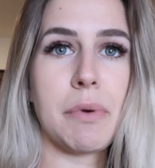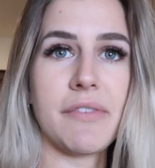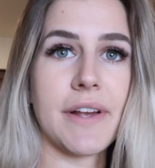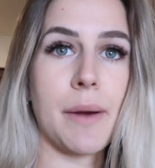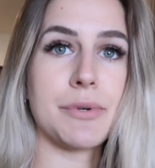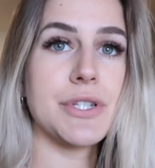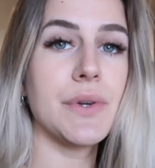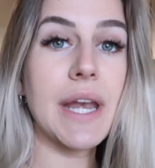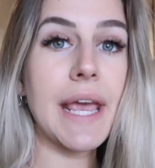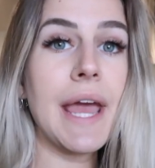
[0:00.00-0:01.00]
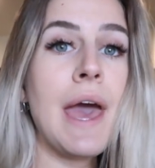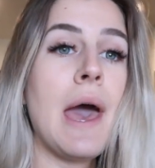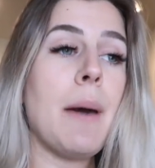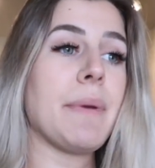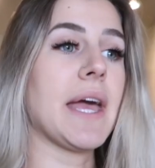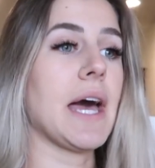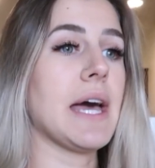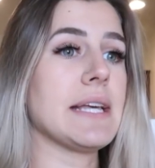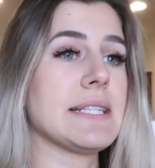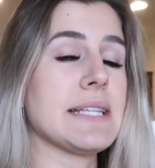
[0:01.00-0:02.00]
a perfect opportunity
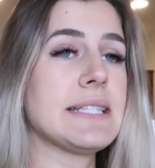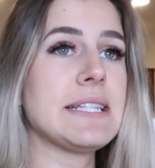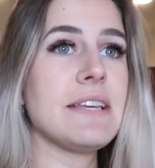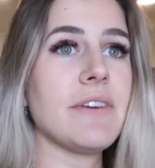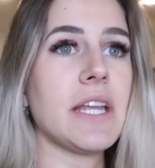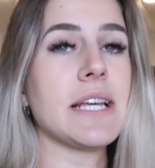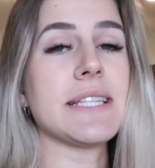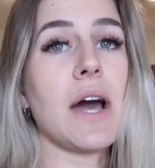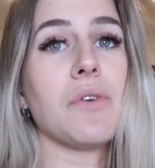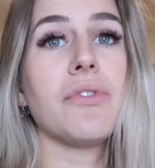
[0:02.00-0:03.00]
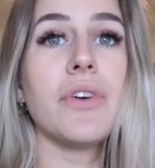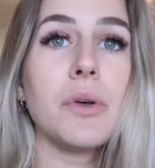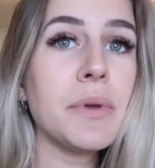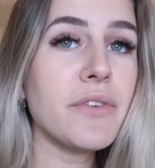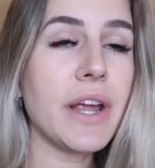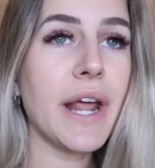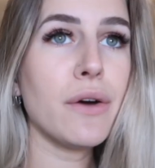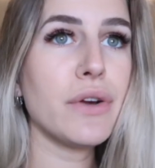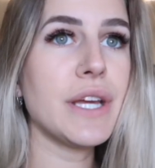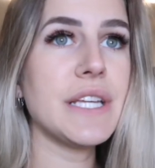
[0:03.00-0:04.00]
because Steven is out filming right
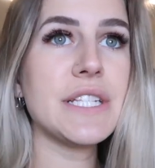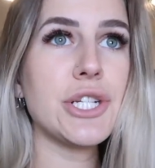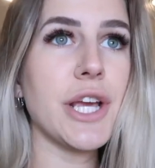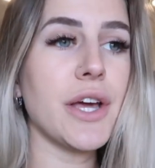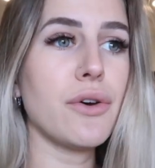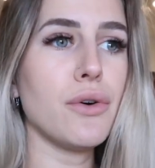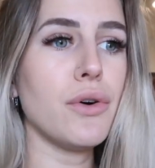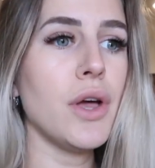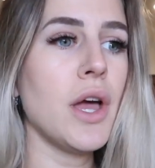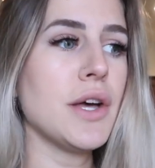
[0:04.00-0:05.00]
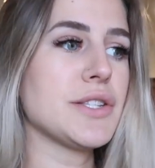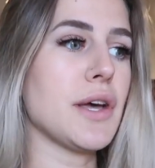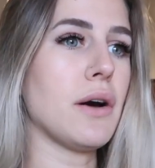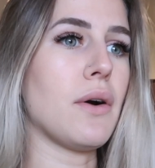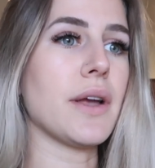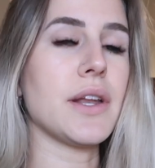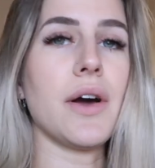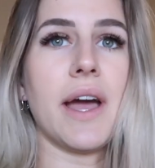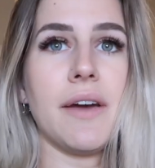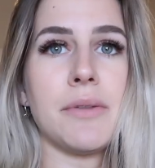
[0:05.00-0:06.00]
now for his channel. So, you
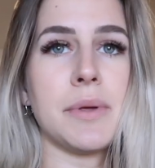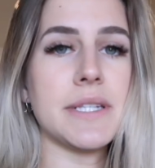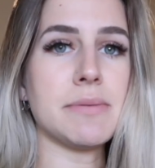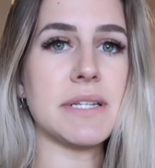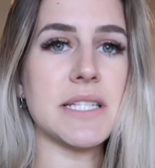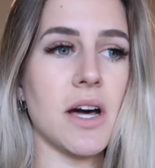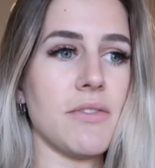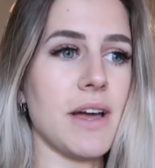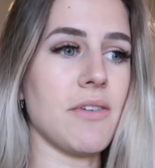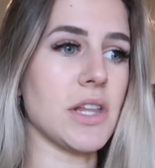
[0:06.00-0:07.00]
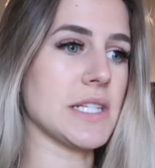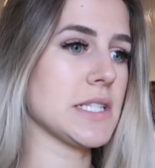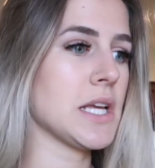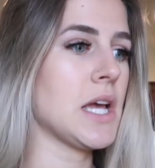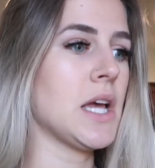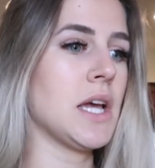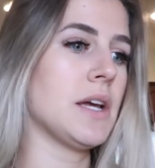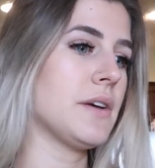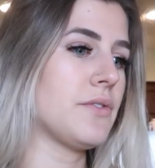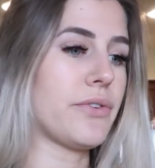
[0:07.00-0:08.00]
know, I have the place to myself. I have all this
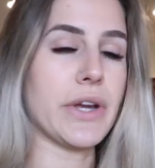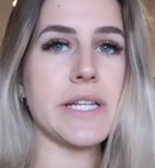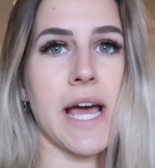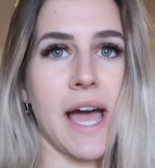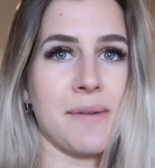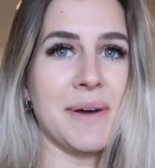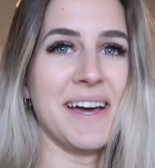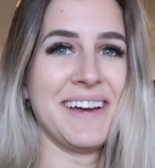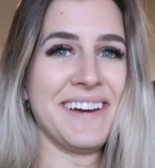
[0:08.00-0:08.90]
free time,